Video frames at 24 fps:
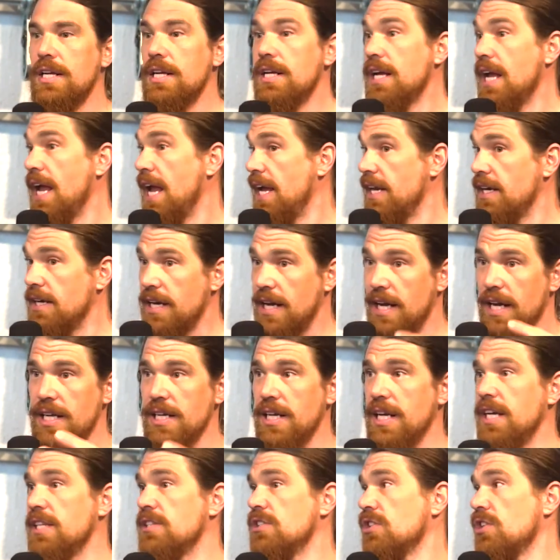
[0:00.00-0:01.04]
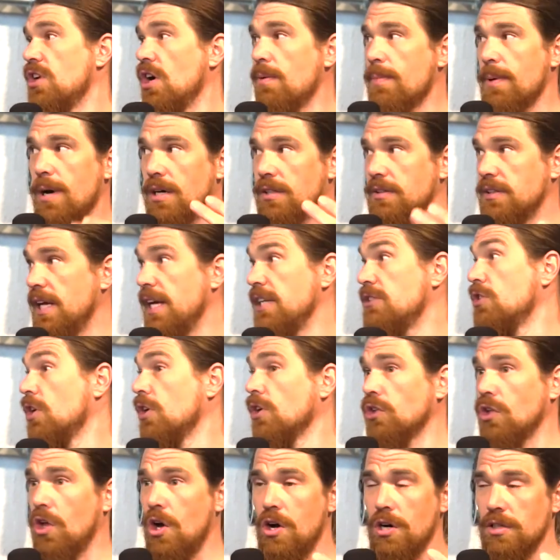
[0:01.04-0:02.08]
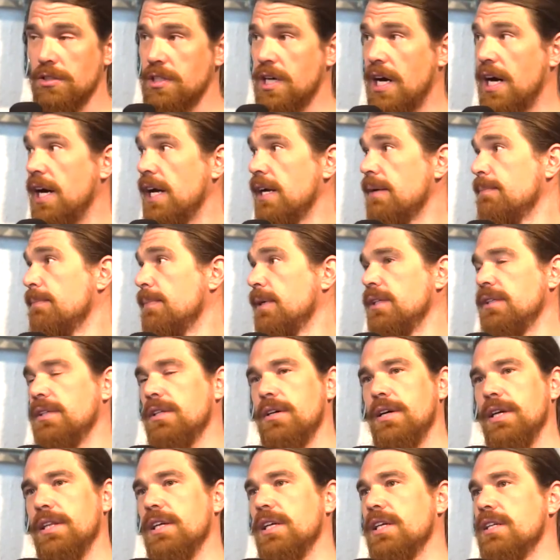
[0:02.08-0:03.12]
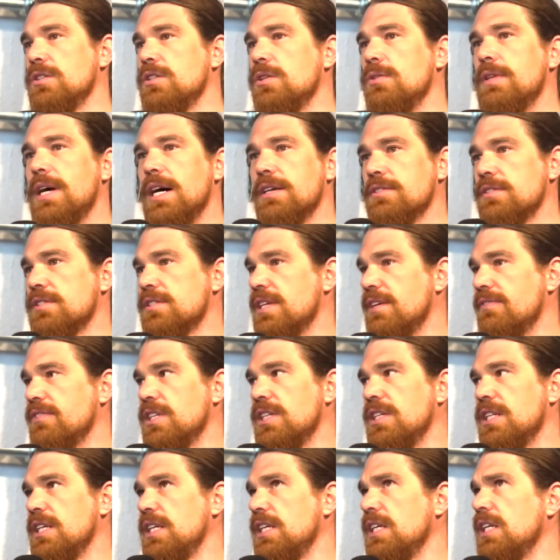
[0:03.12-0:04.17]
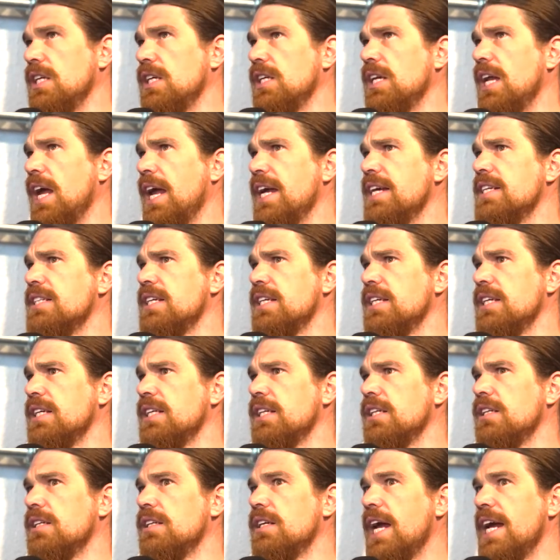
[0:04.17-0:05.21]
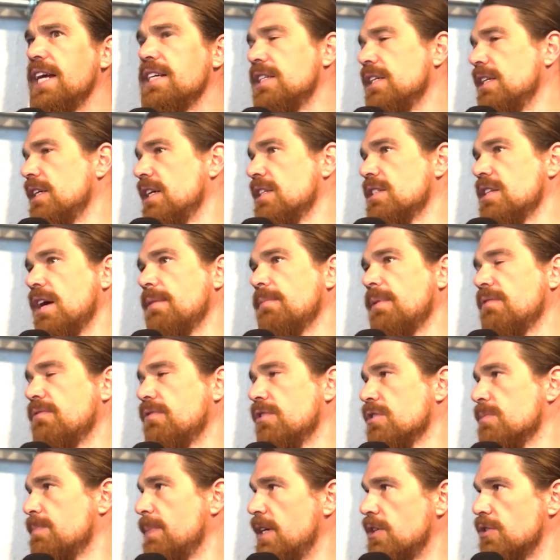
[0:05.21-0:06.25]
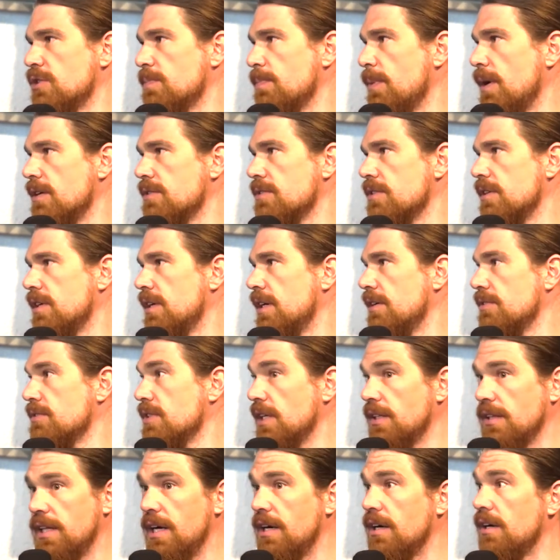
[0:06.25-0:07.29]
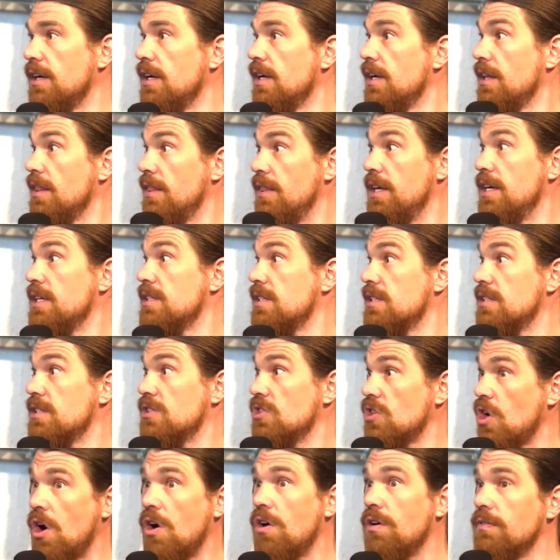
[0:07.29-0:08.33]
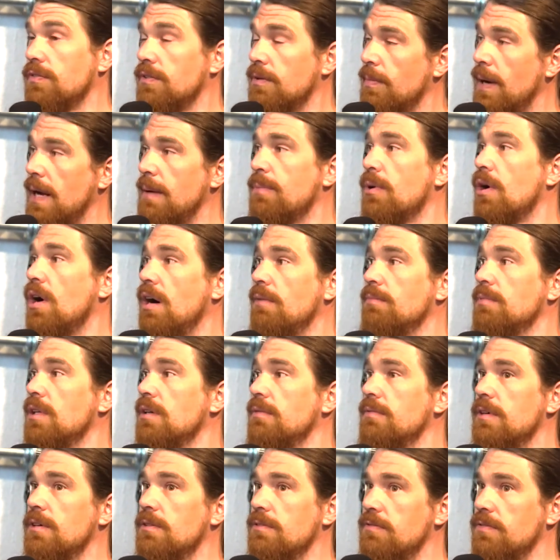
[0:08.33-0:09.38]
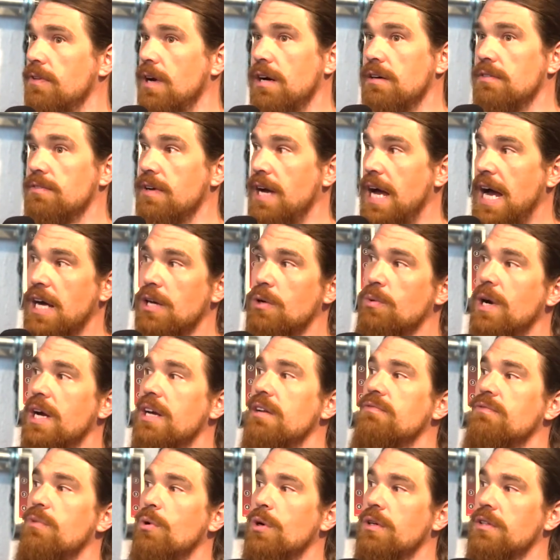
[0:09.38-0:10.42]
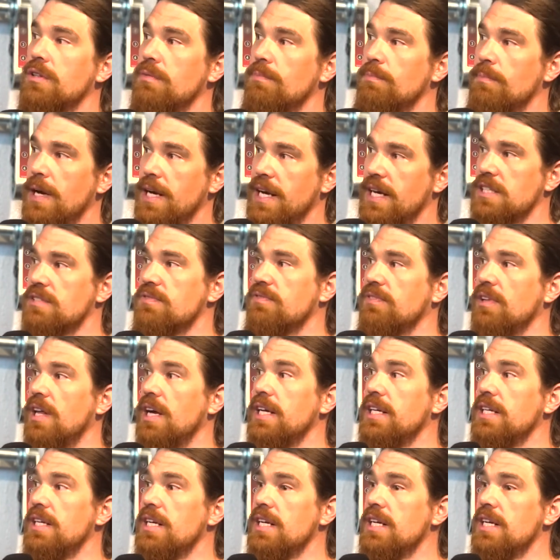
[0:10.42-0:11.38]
And it snowballed. It took a long time, but you know, I think in 2017, 18, I signed my first major sponsor, and I was like, there, this solved my problem of how do I afford my next flight?